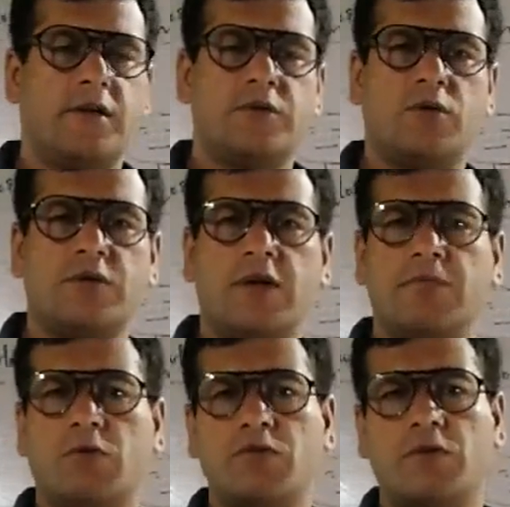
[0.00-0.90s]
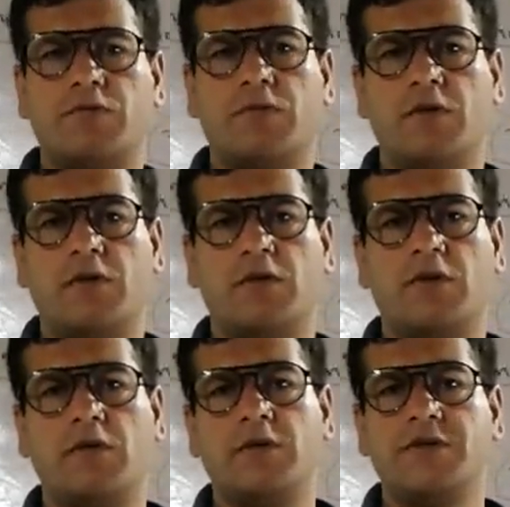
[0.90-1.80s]
total amount of
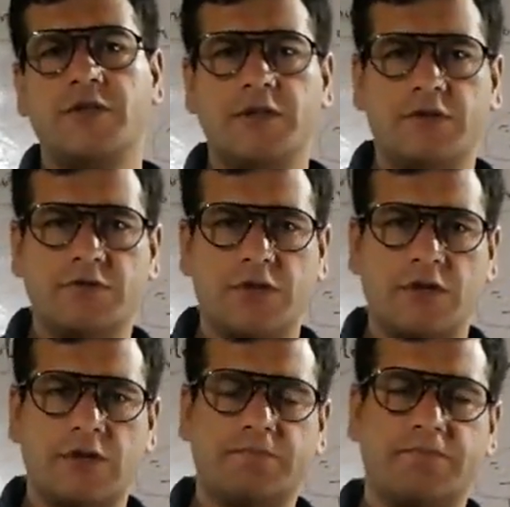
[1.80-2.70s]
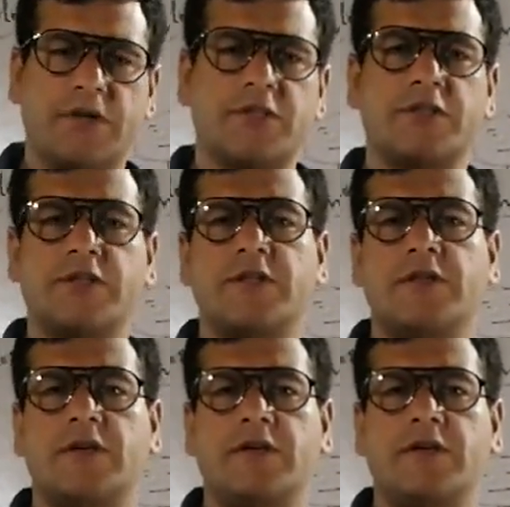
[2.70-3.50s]
genes which are present in